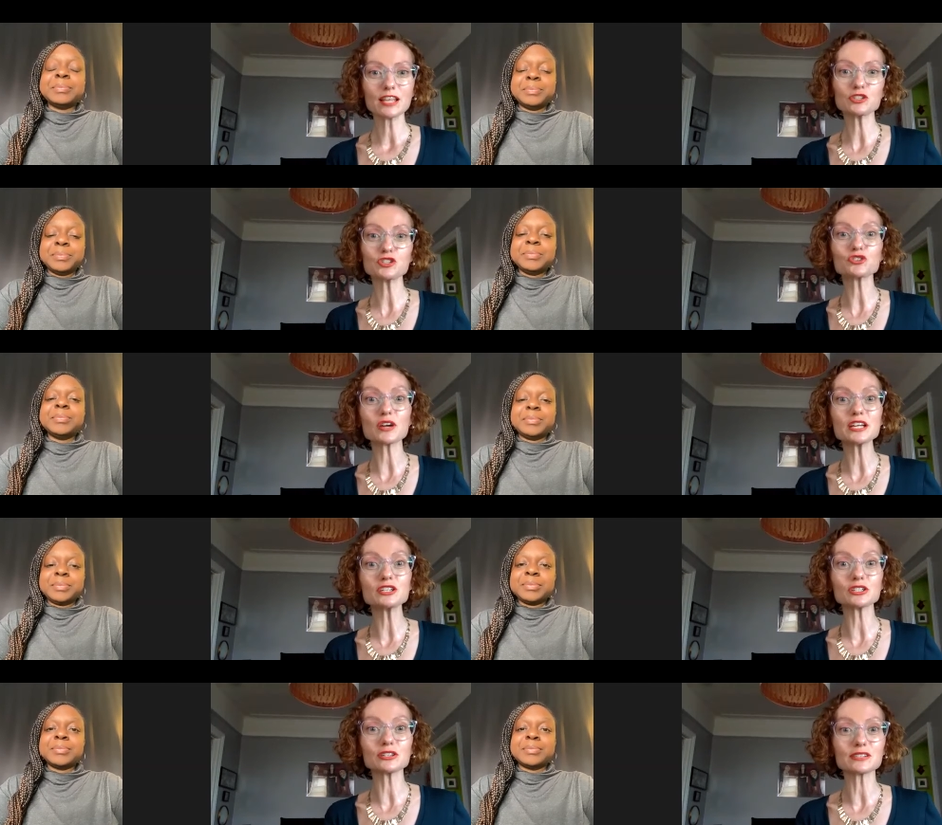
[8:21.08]
Speaker 1: like
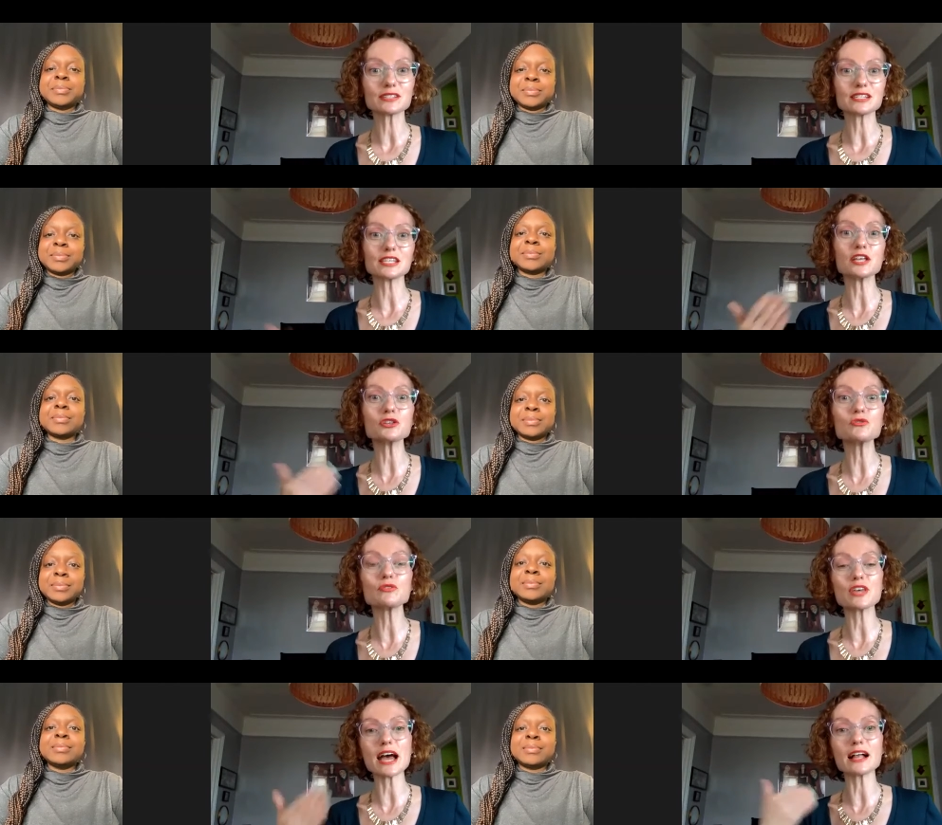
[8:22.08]
strangers because then you
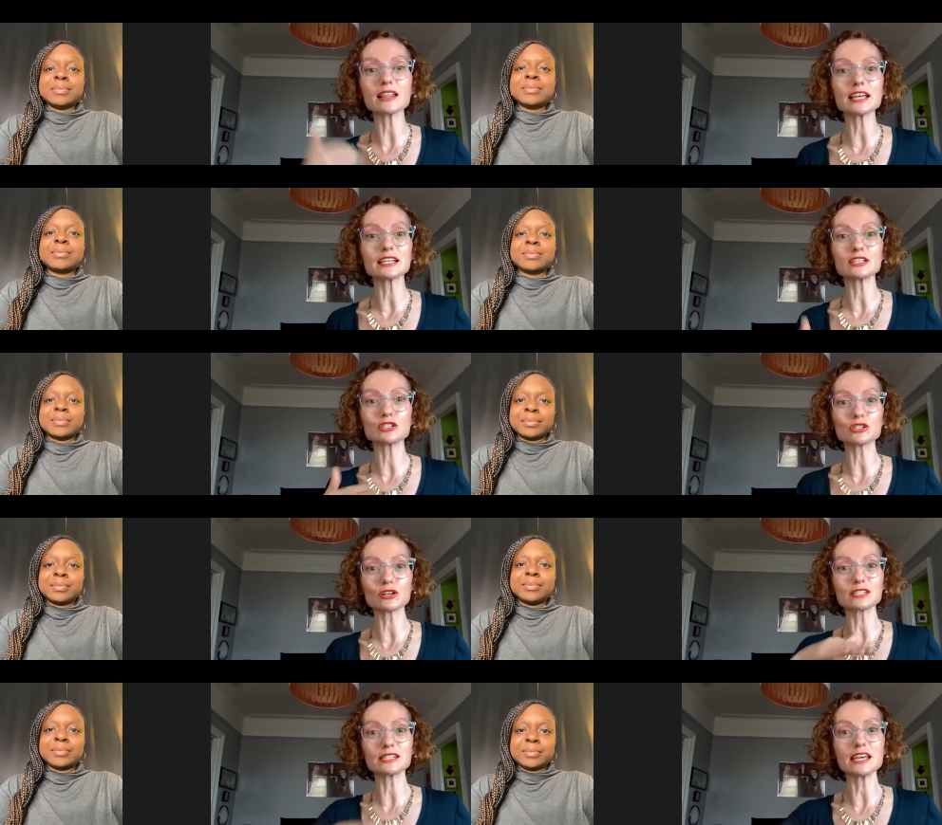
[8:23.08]
that like
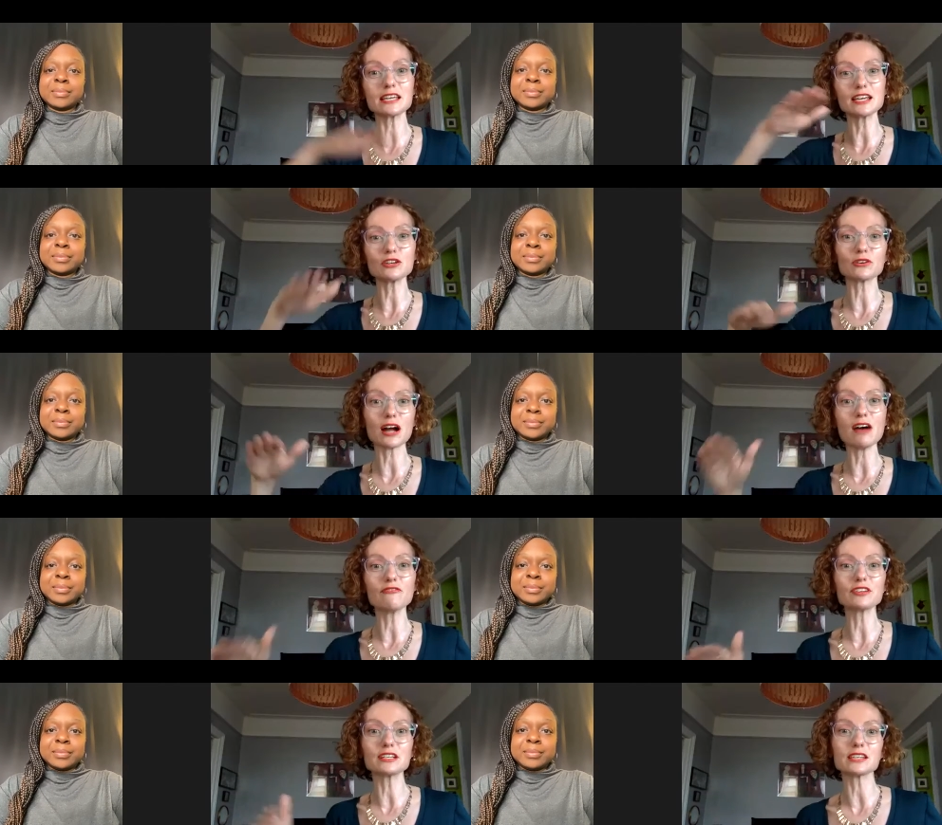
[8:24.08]
starts taking your
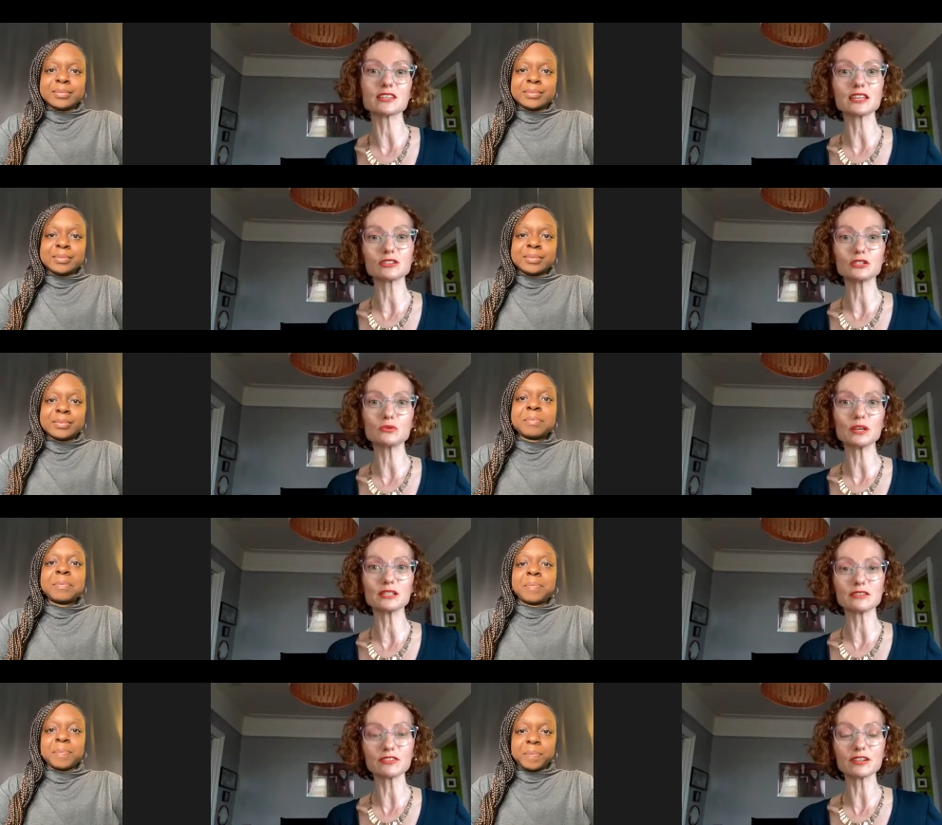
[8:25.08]
confidence i think to a
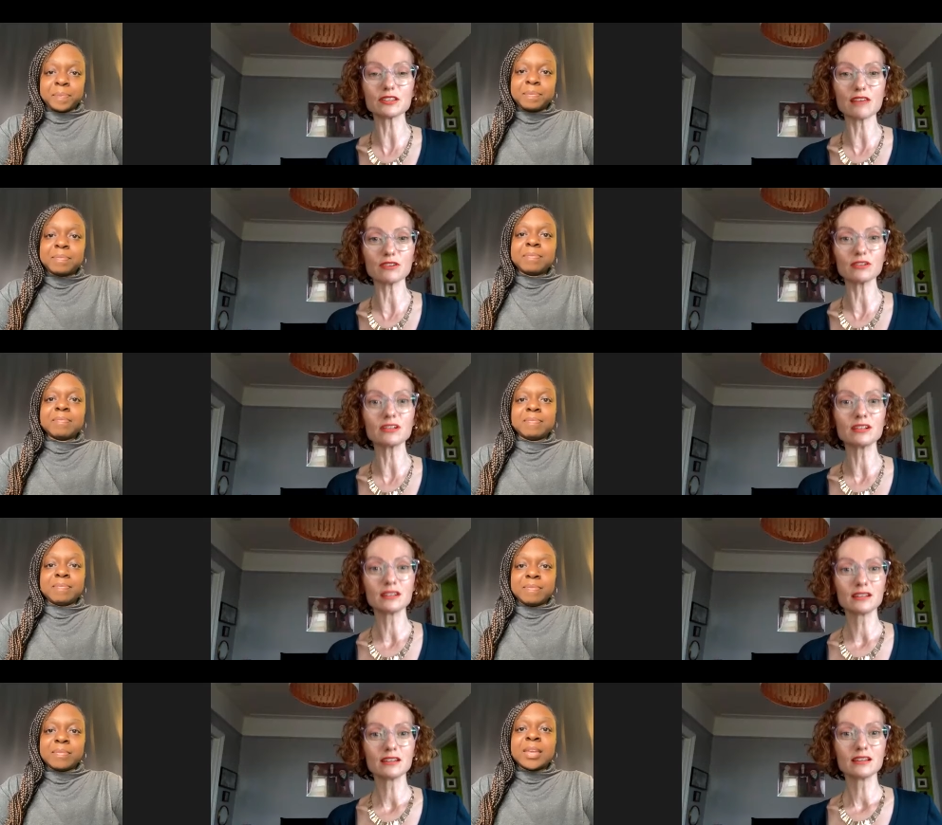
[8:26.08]
different level
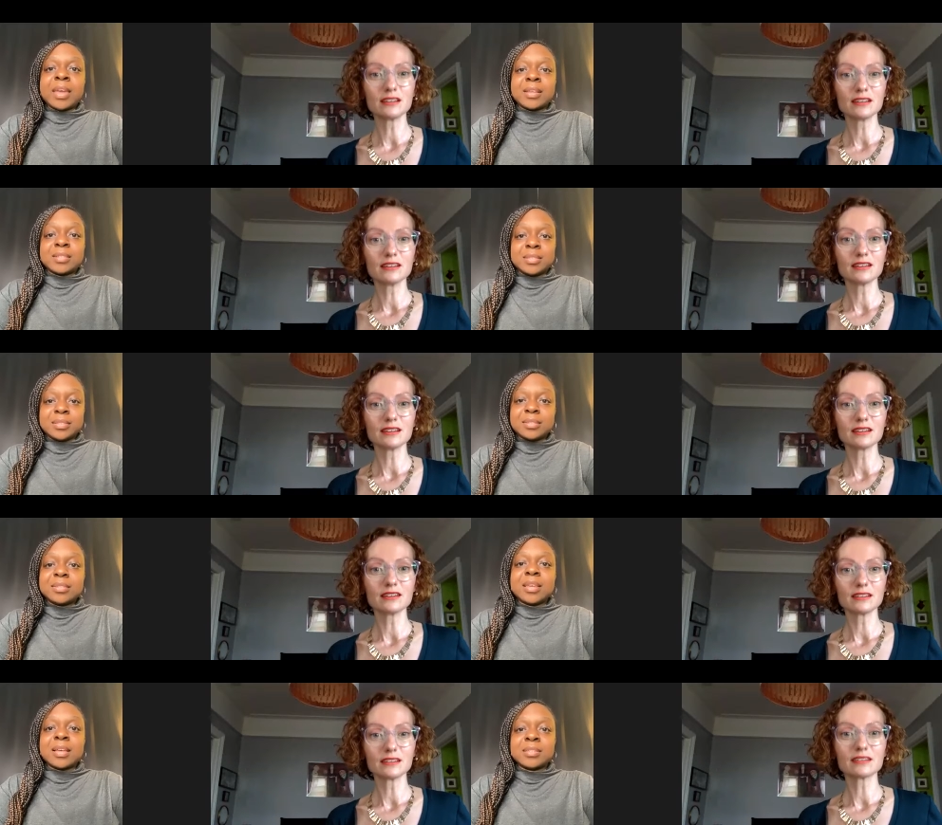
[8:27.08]
Speaker 2: yes
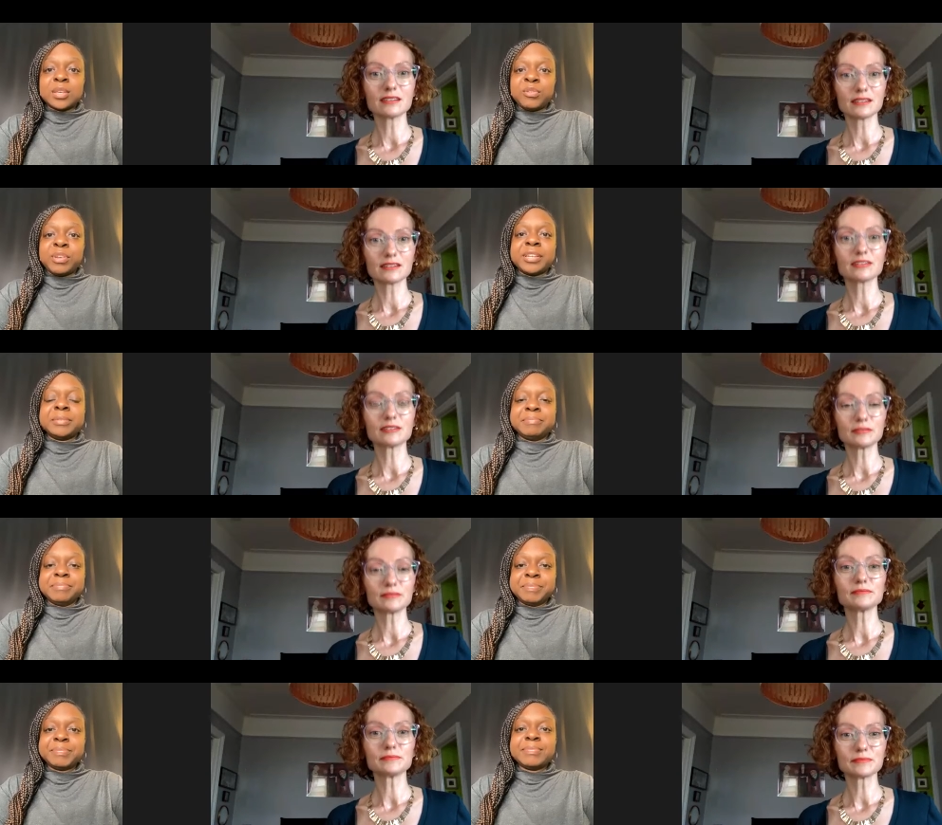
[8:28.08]
yes agreed
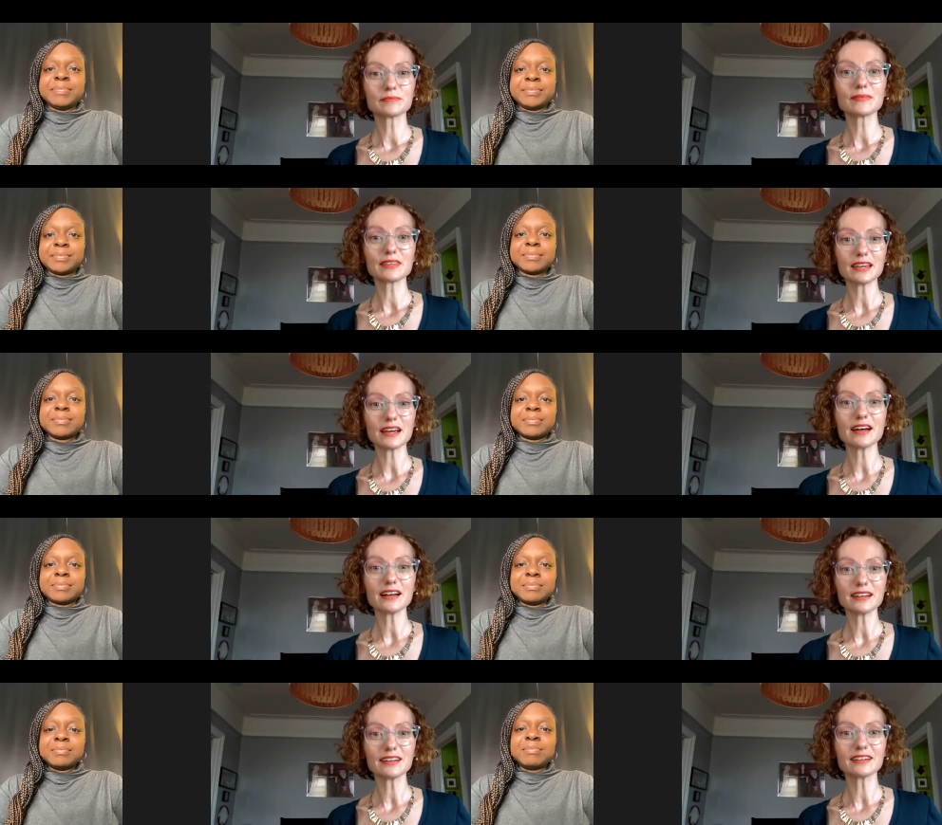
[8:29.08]
yeah
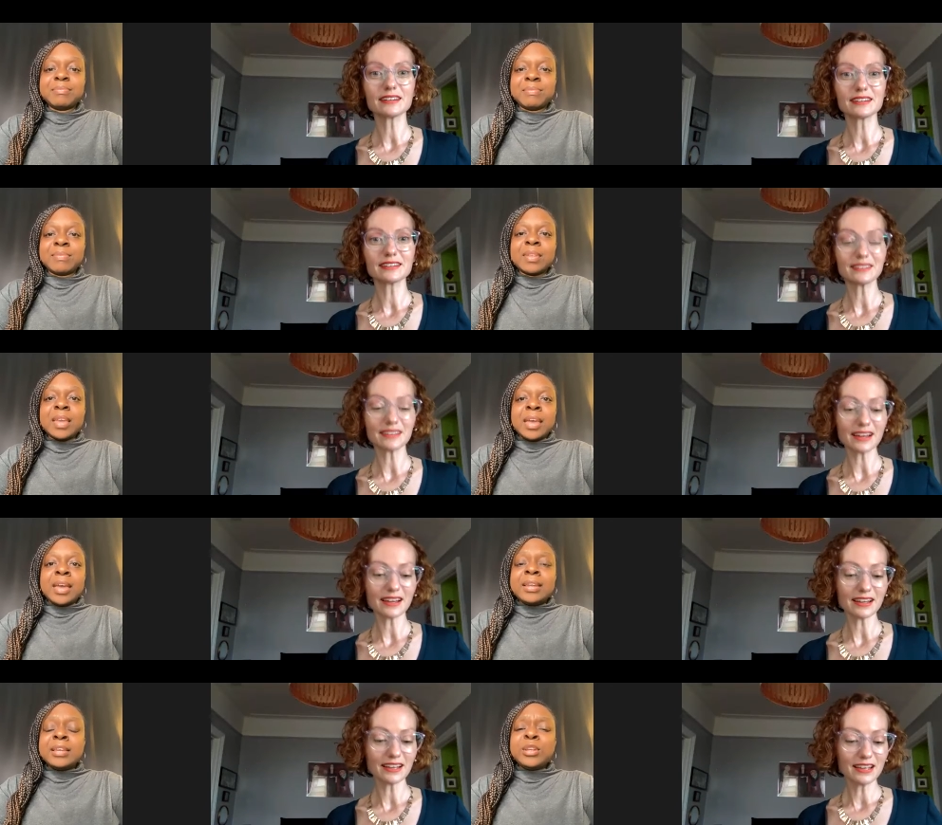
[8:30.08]
yeah.
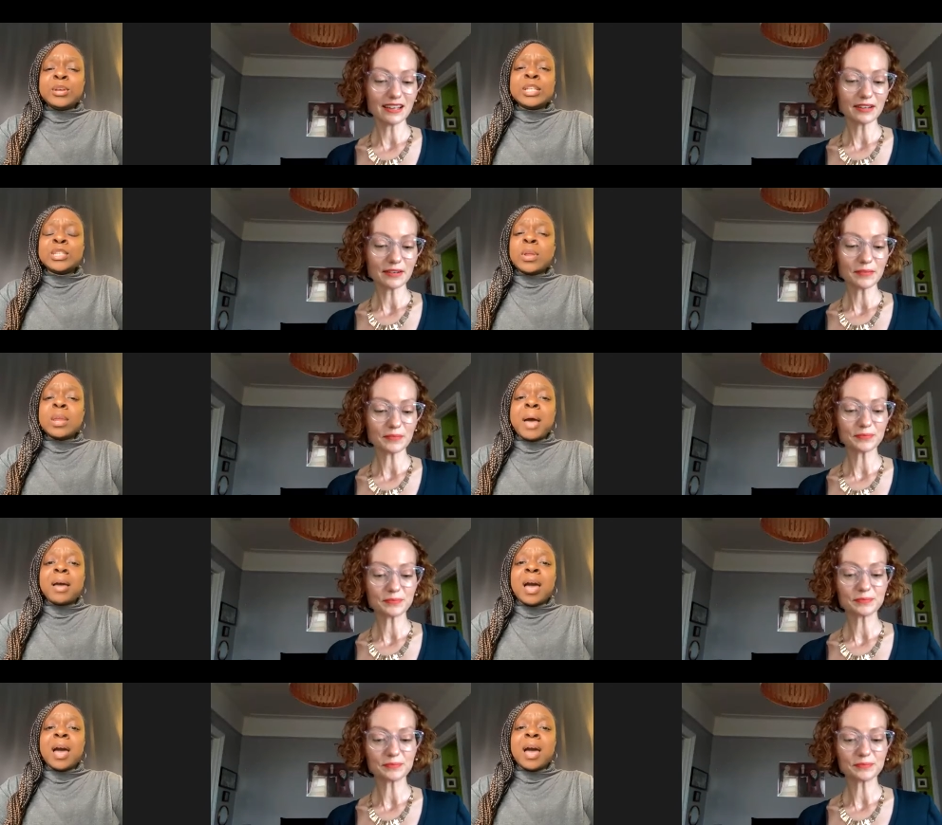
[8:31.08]
And you know, it's all about